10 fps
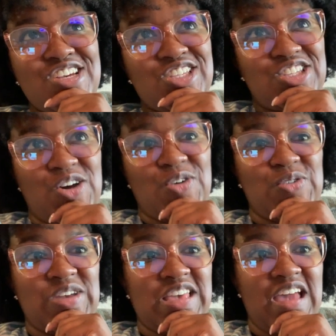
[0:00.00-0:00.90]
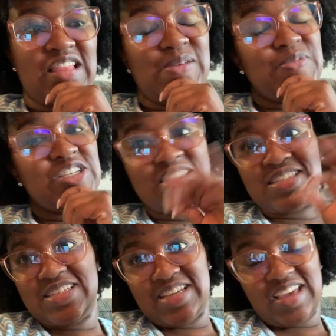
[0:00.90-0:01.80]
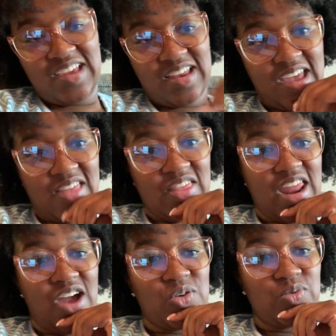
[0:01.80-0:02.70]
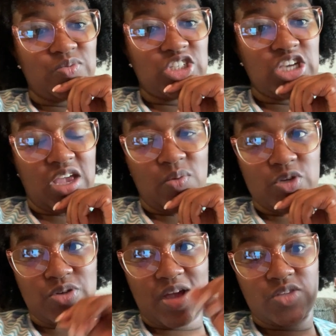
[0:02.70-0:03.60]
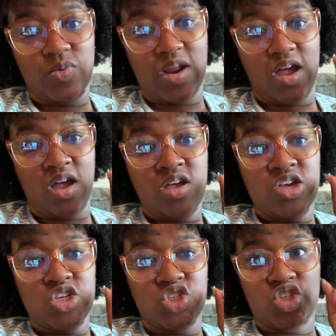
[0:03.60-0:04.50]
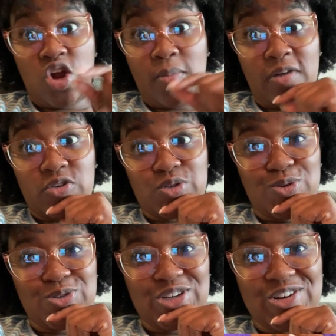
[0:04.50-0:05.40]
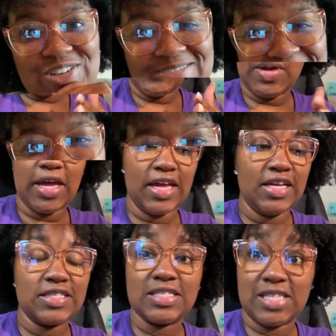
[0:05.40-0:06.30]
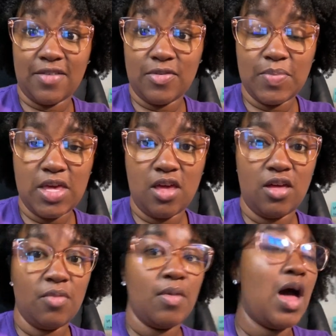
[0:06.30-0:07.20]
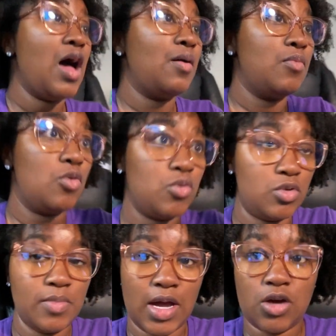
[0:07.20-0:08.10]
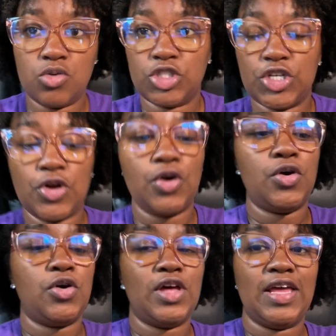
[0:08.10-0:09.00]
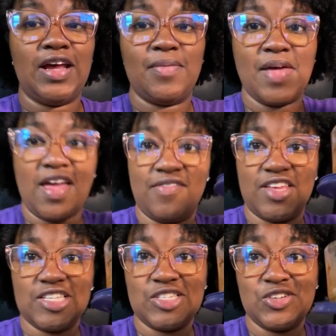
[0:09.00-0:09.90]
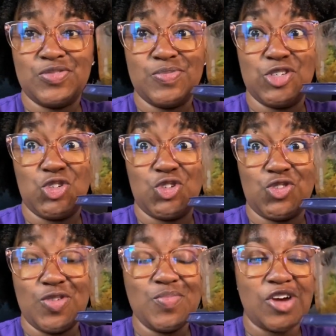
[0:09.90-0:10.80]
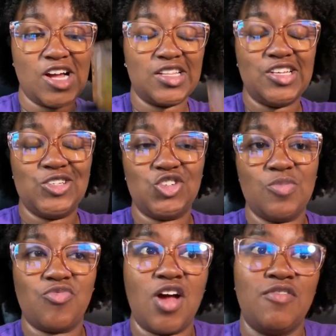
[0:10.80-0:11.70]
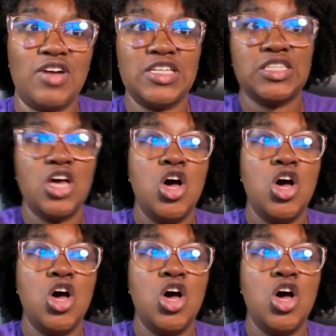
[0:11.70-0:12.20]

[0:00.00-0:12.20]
So yeah, let me just dig in and then I'll check in with you guys when I start my first coaching call? Okay, it's 7 p.m. I'm on my coaching call and I'm having some shrimp broccoli and shrimp fried rice